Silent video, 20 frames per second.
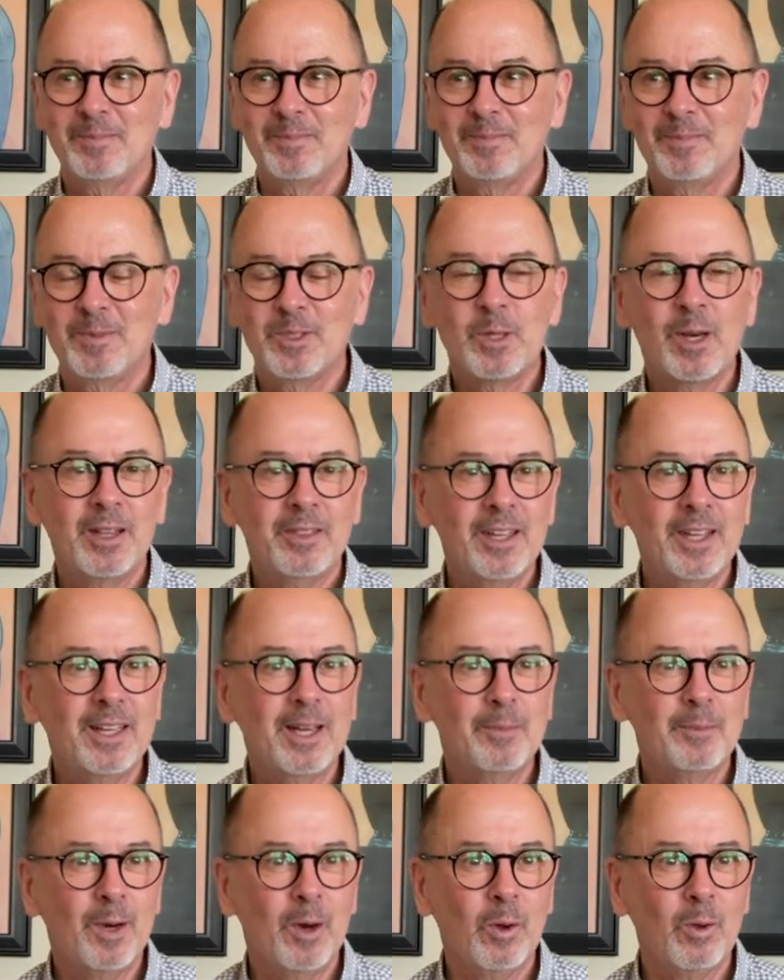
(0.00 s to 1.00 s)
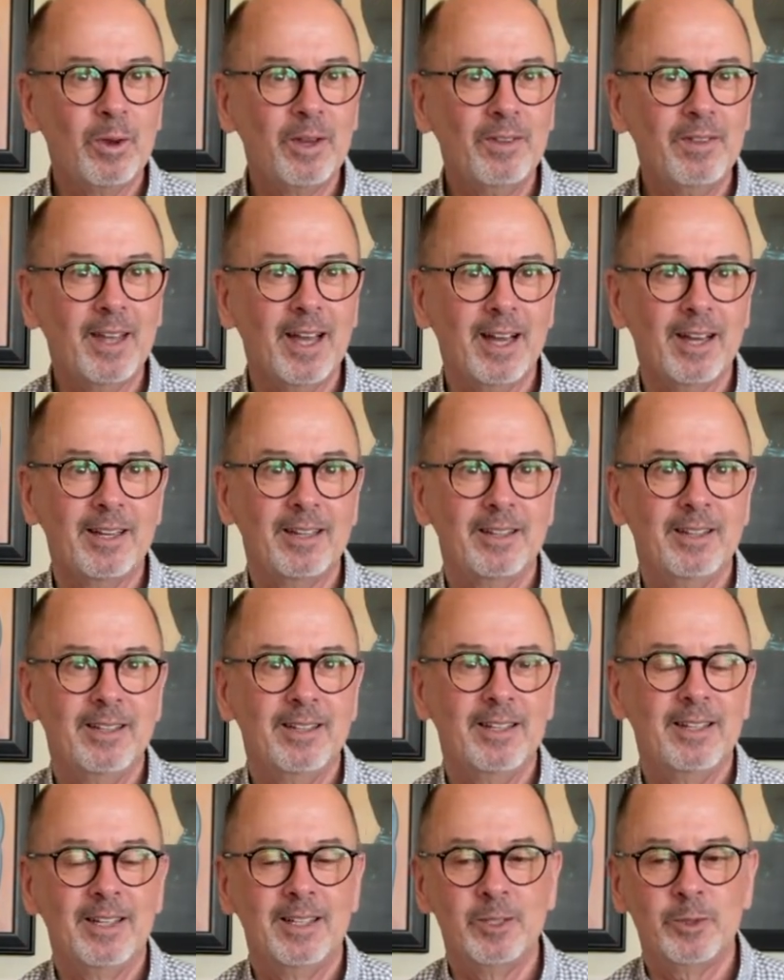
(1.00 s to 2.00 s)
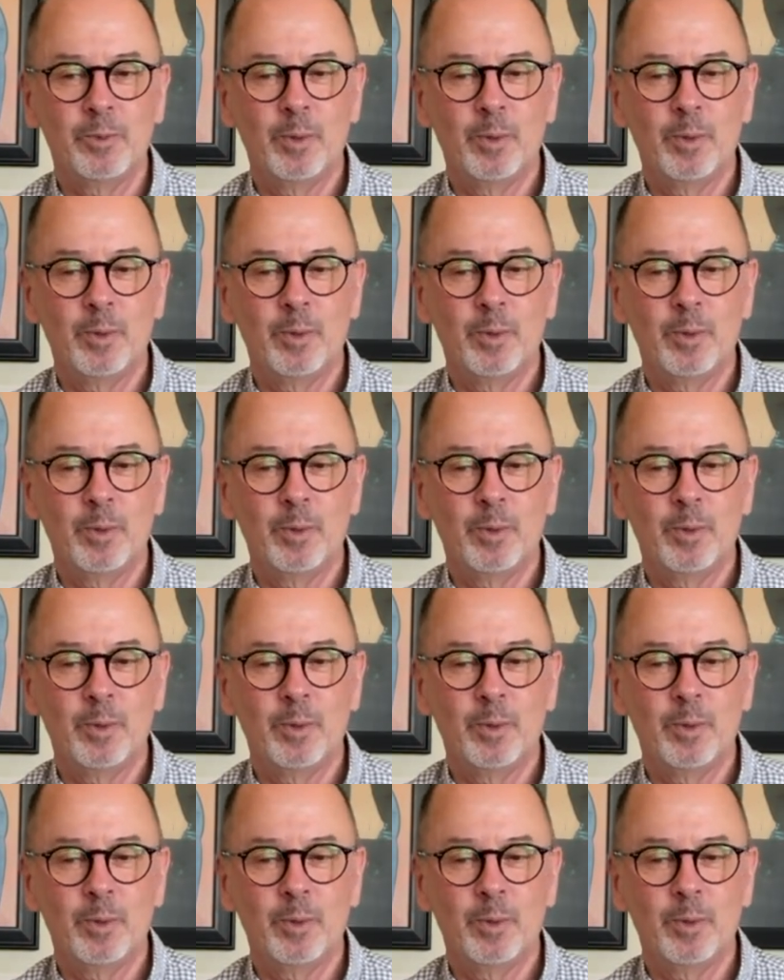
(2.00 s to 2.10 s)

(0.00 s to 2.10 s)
so I think I'm holding that as